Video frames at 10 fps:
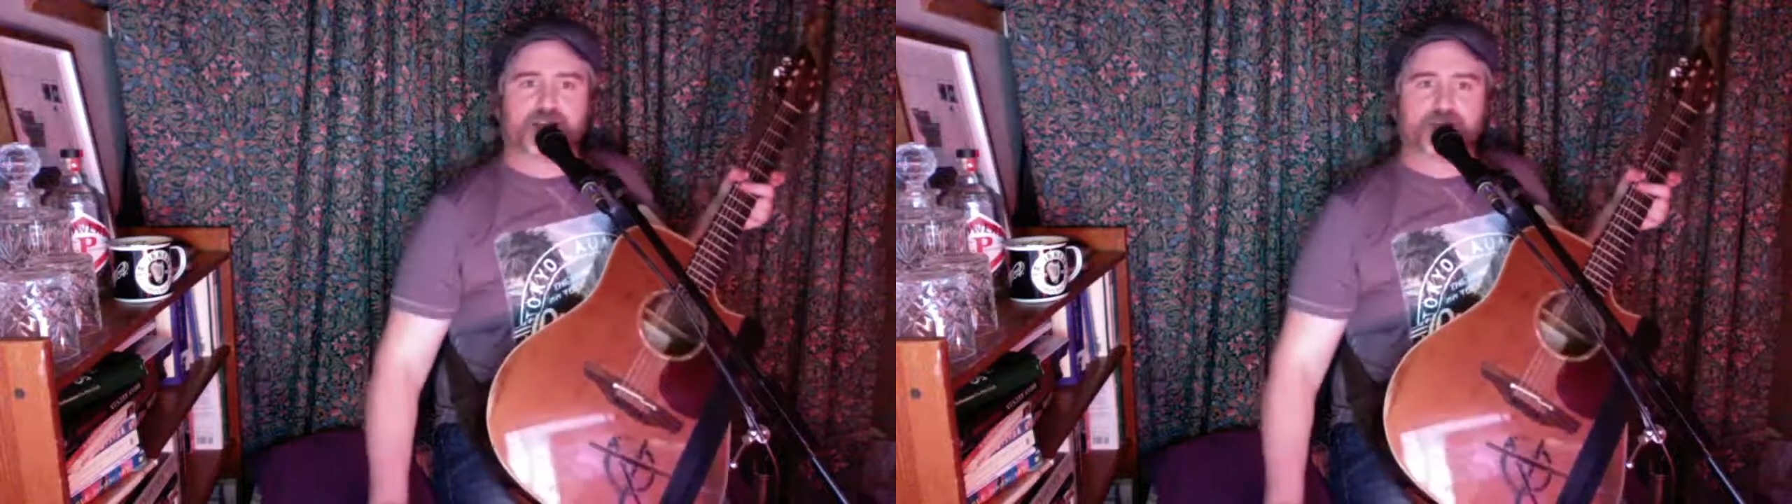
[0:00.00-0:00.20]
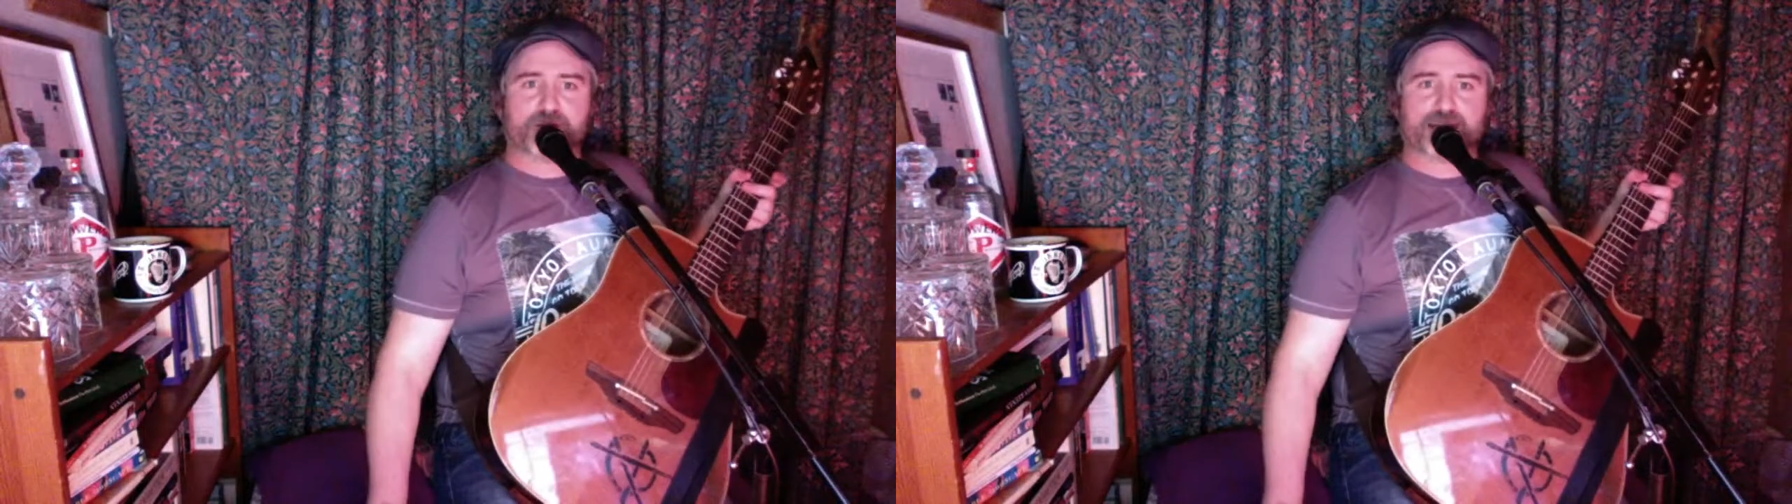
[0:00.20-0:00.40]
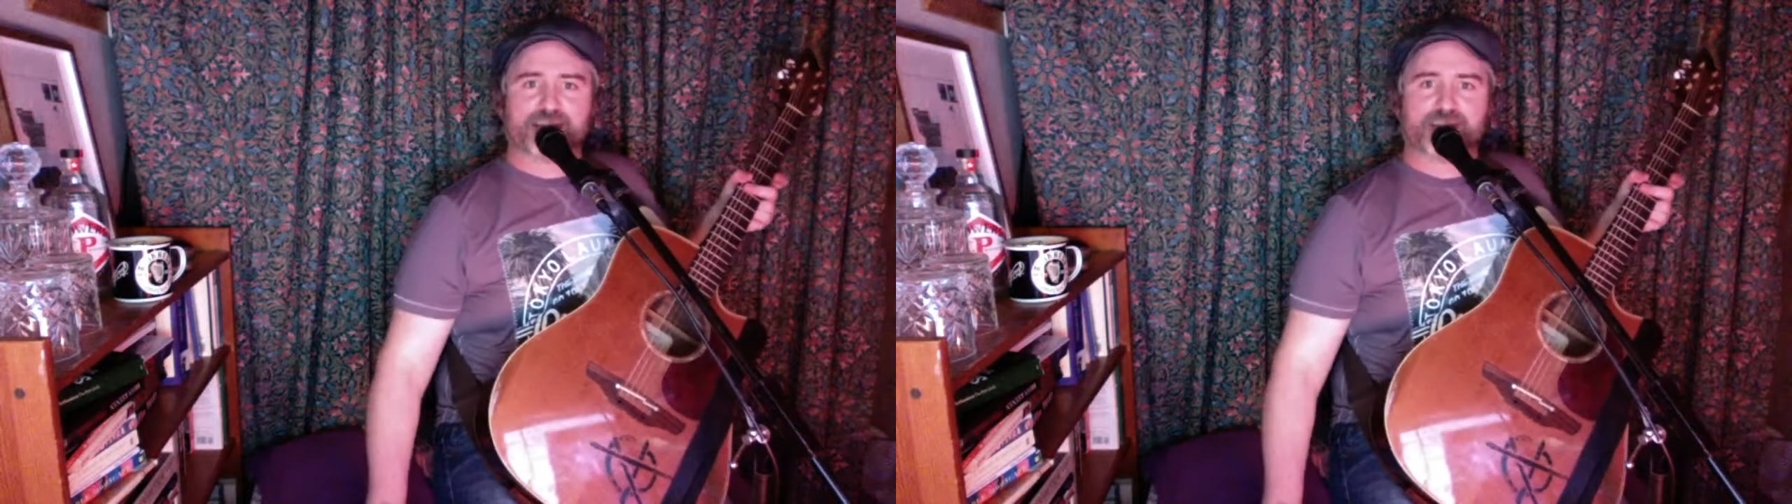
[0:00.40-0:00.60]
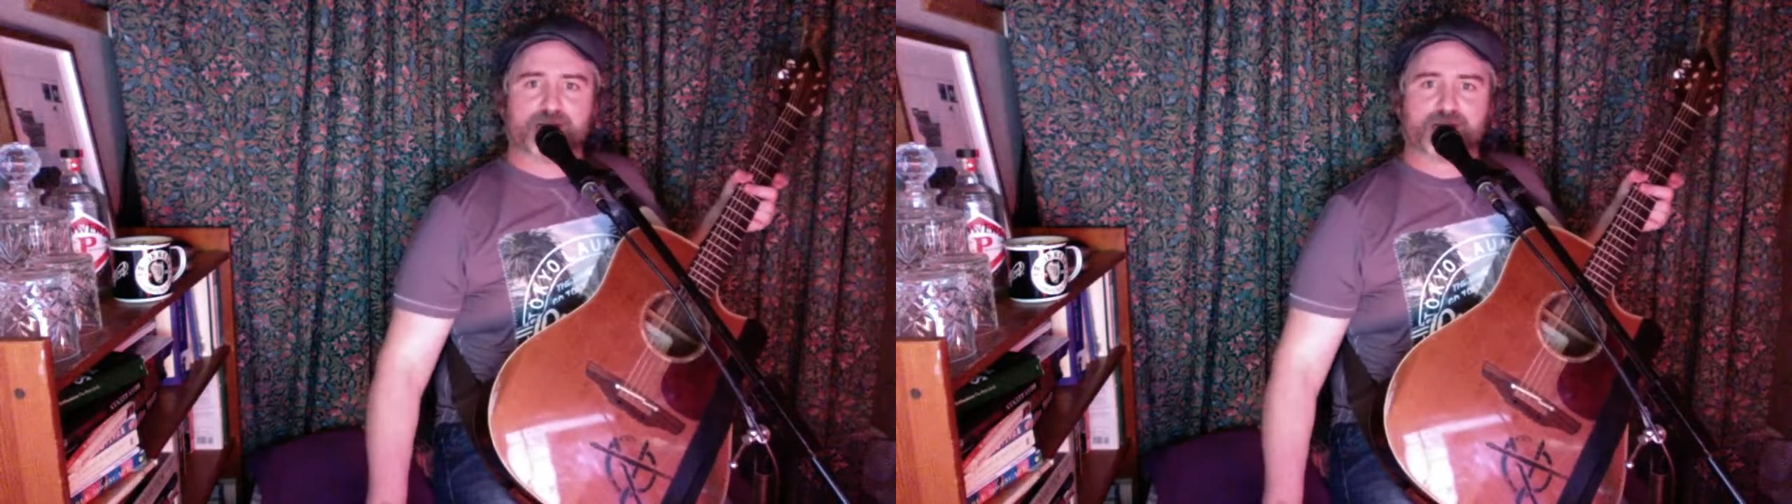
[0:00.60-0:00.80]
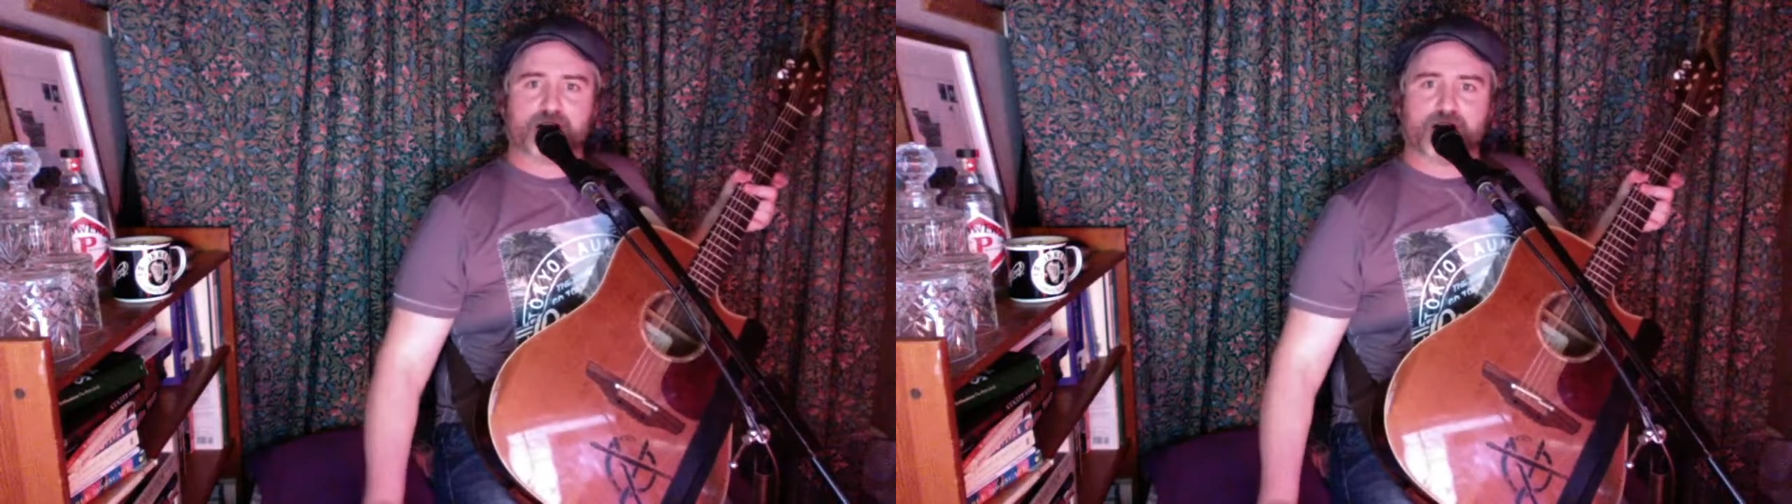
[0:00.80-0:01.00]
played
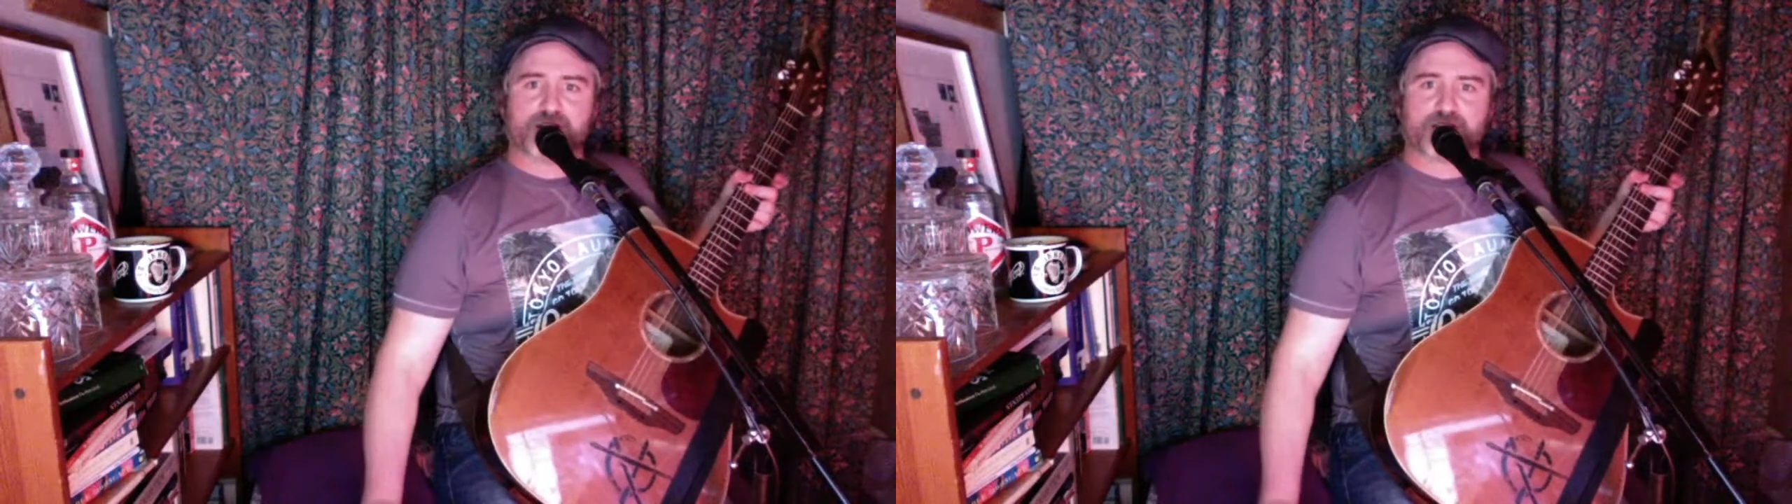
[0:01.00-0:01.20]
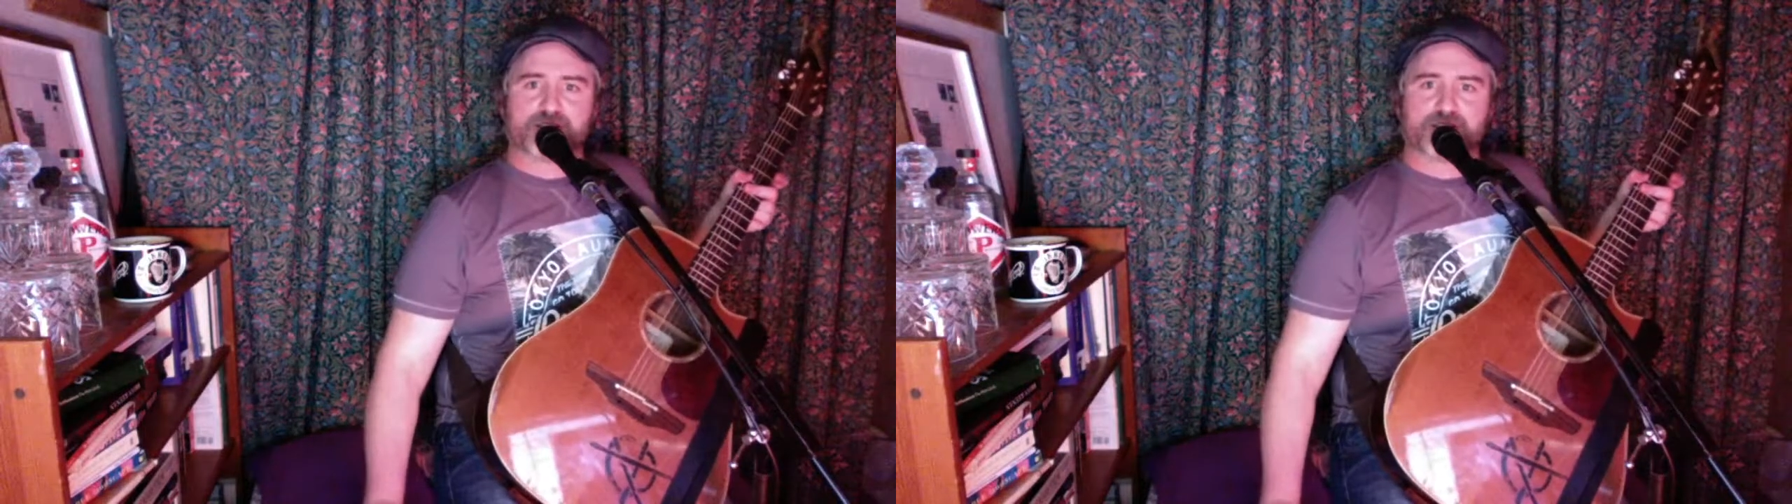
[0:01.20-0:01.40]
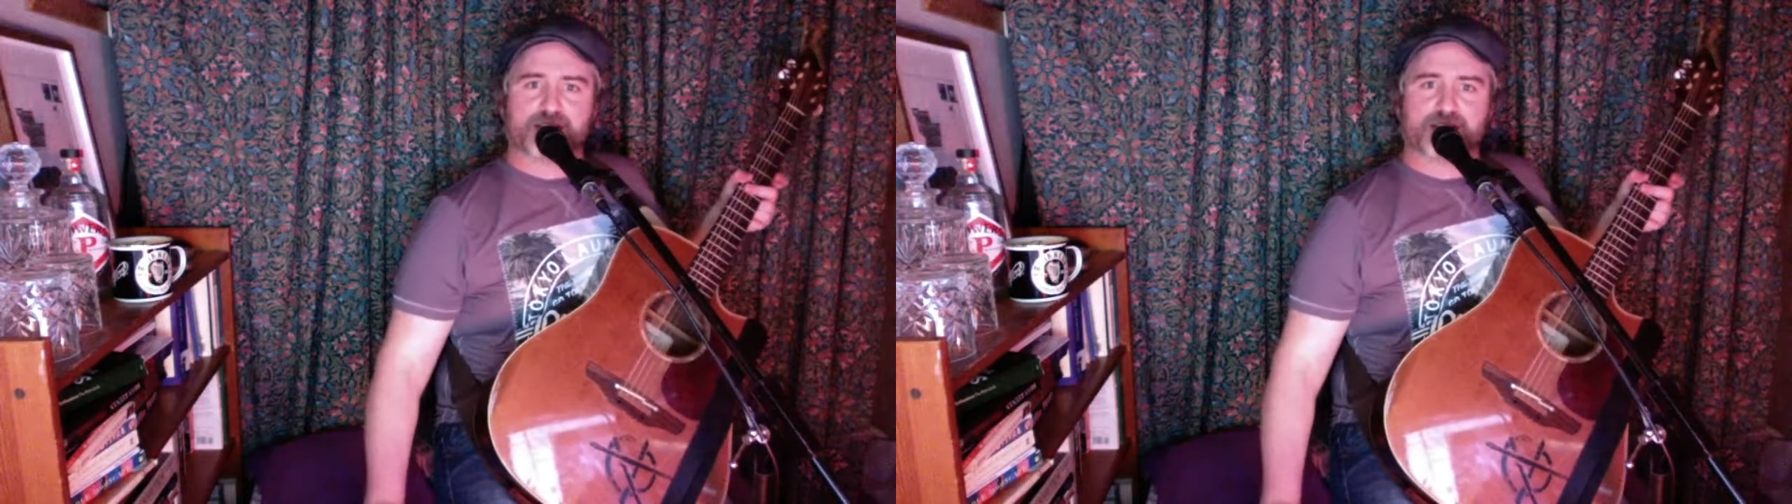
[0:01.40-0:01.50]
two songs.